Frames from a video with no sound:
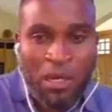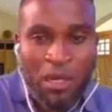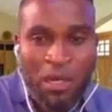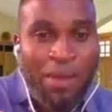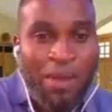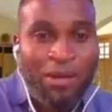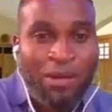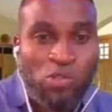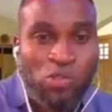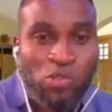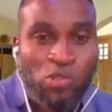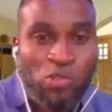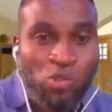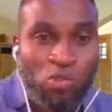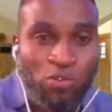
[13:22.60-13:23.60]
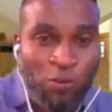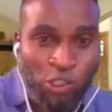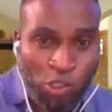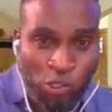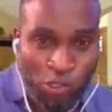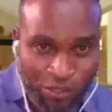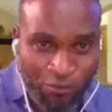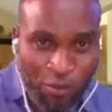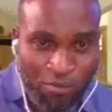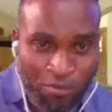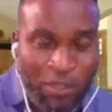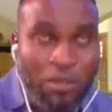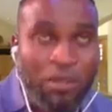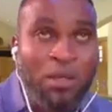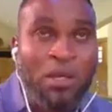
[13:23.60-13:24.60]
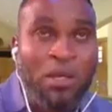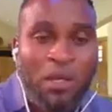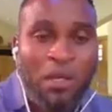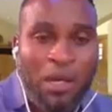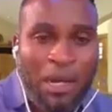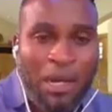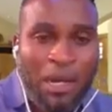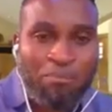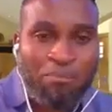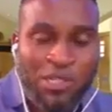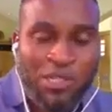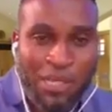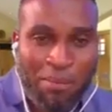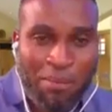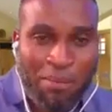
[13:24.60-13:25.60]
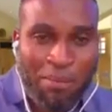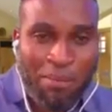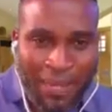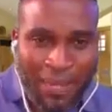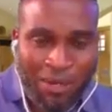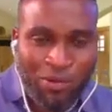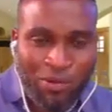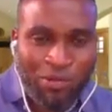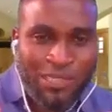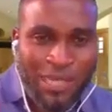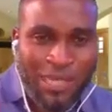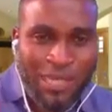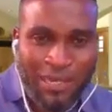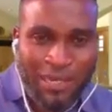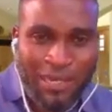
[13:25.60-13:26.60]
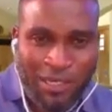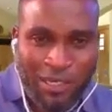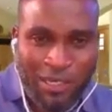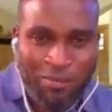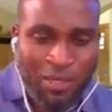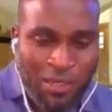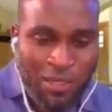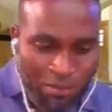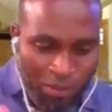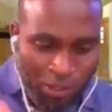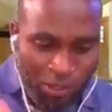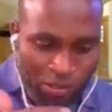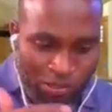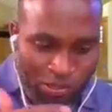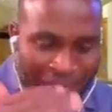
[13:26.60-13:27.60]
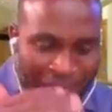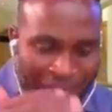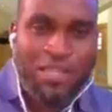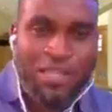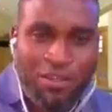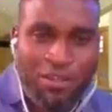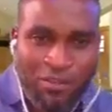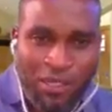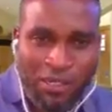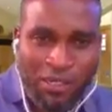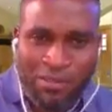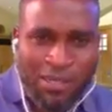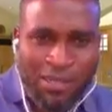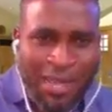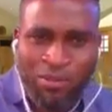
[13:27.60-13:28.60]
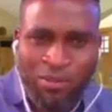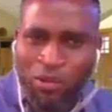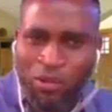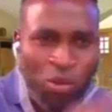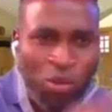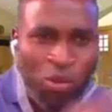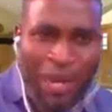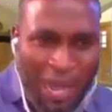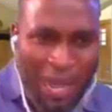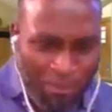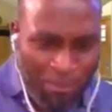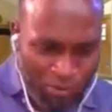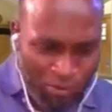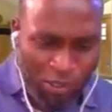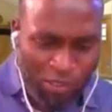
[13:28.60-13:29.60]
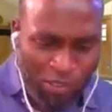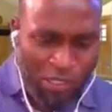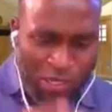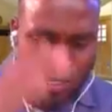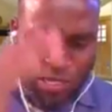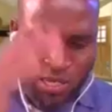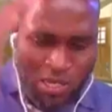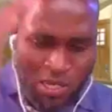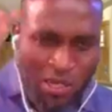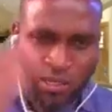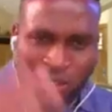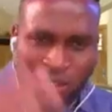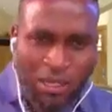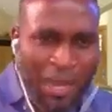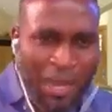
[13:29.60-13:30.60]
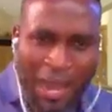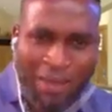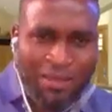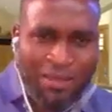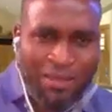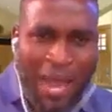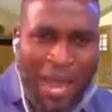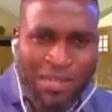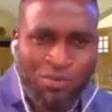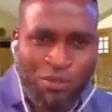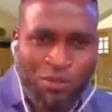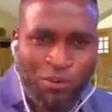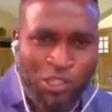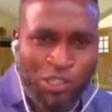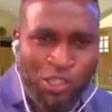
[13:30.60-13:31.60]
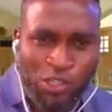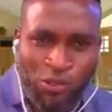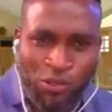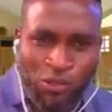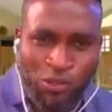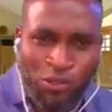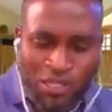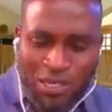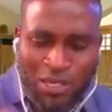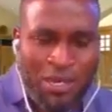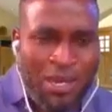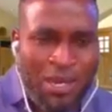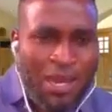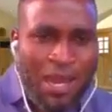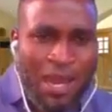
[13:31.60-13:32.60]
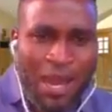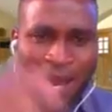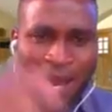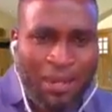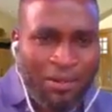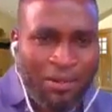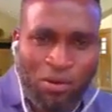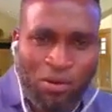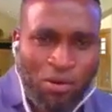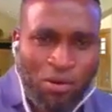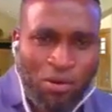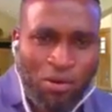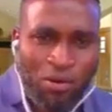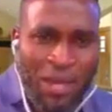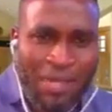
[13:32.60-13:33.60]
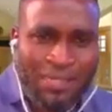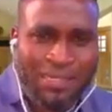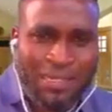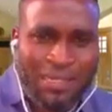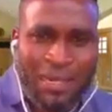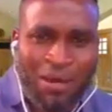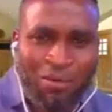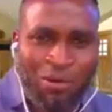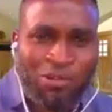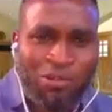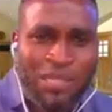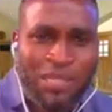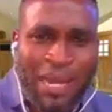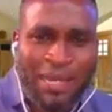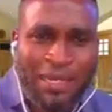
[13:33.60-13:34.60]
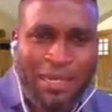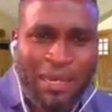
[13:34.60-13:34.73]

man who stood for Shorty for me, Mr. Mike. I want to thank him, because that evening, I don't know what happened, but they asked me for a Shorty and all that. And I want to thank